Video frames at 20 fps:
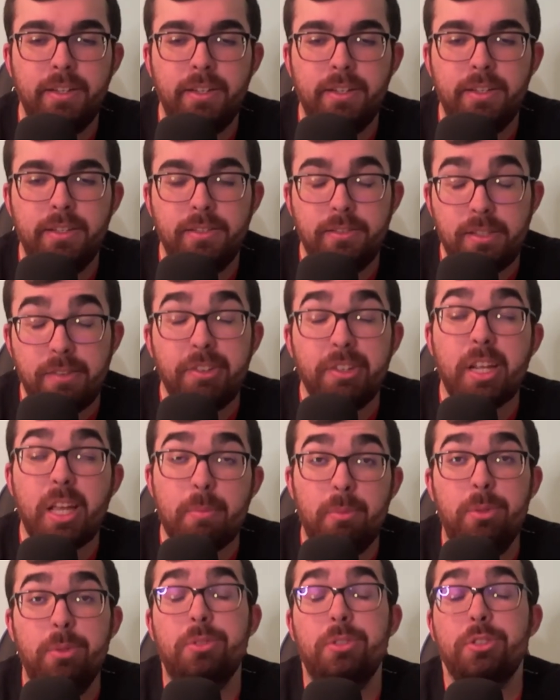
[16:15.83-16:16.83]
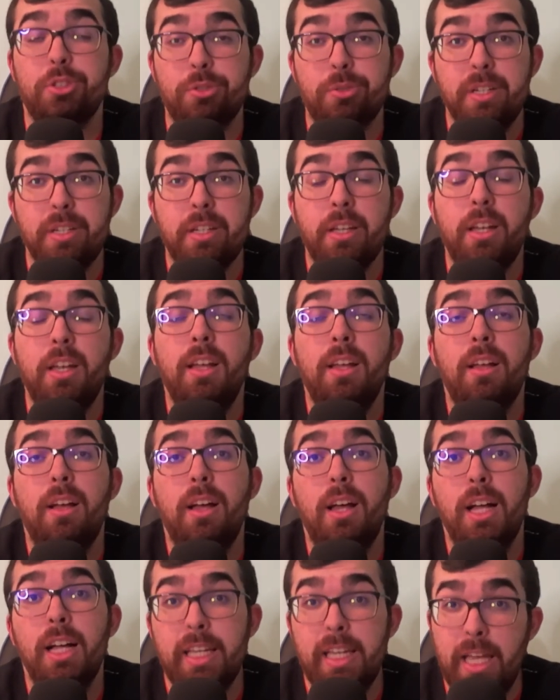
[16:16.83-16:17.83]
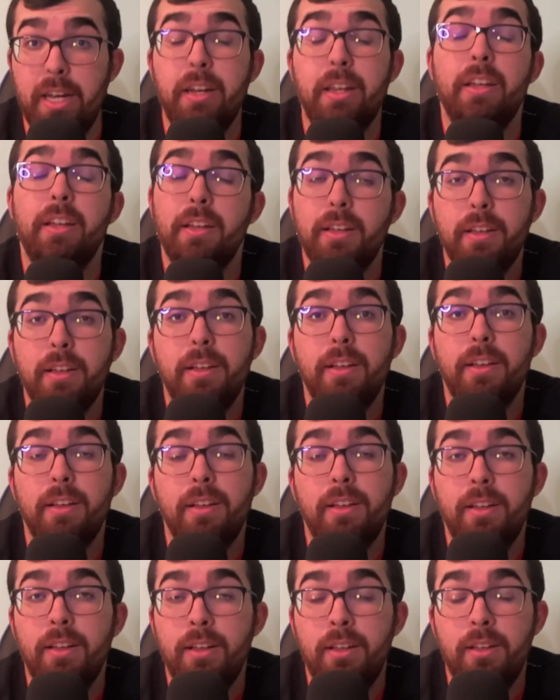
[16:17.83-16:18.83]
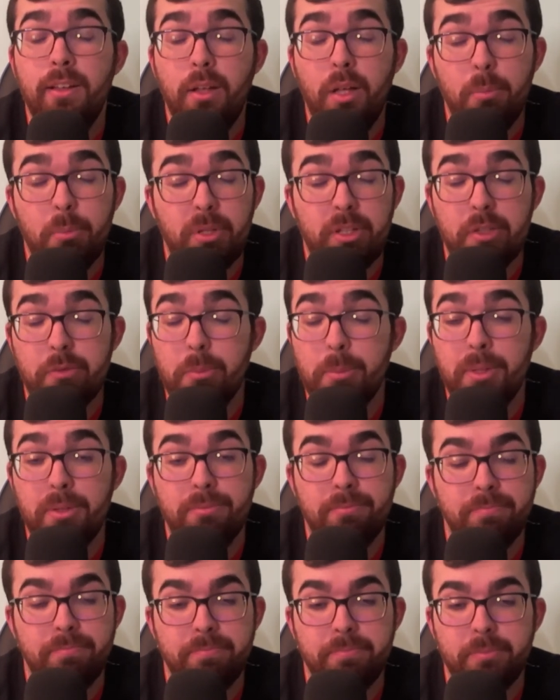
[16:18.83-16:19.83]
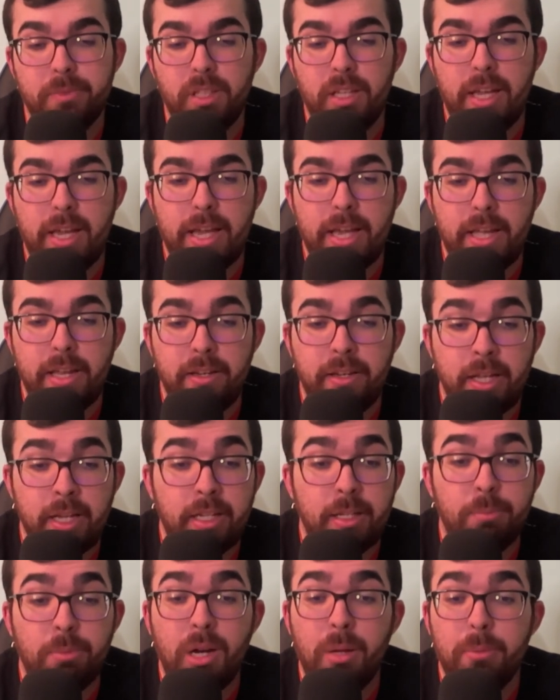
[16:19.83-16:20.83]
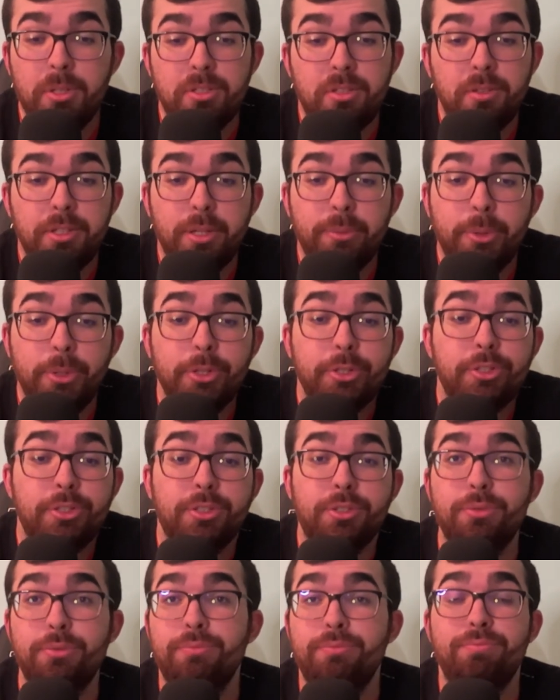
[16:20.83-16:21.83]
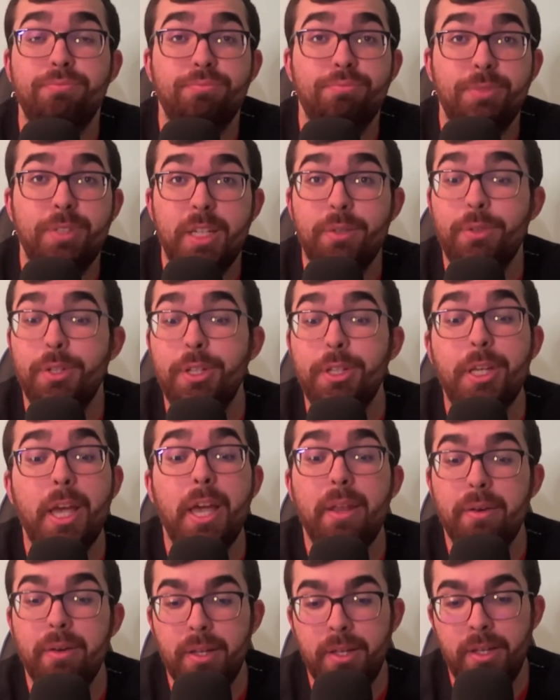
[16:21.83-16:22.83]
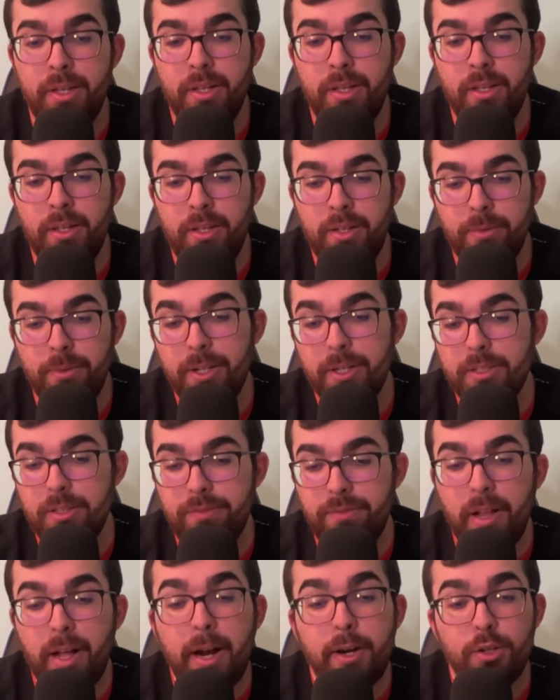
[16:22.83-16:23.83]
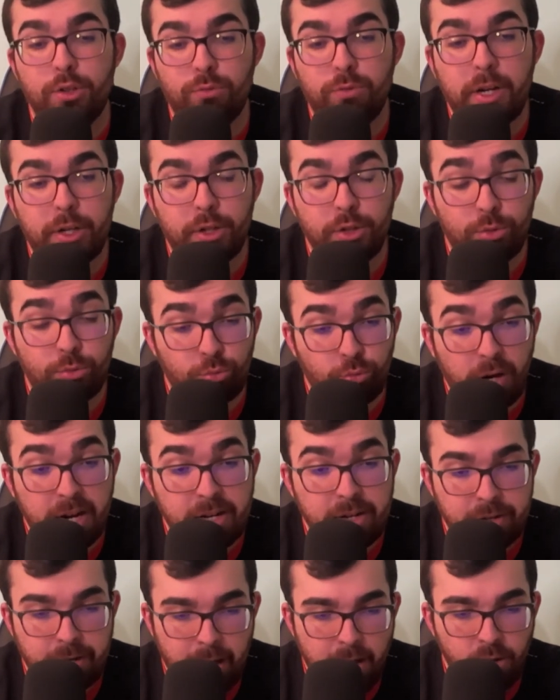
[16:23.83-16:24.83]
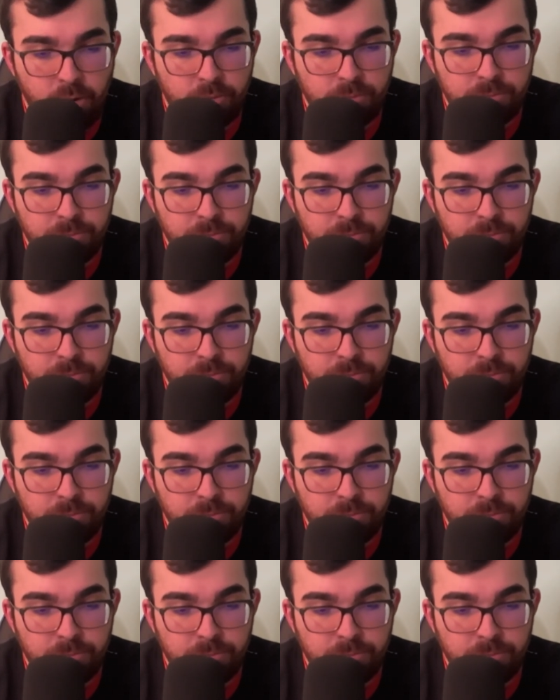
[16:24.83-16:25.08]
7-game losing streak. Again. Unbelievable. And it could probably still get worse. It really can. Because the Flyers' record right now,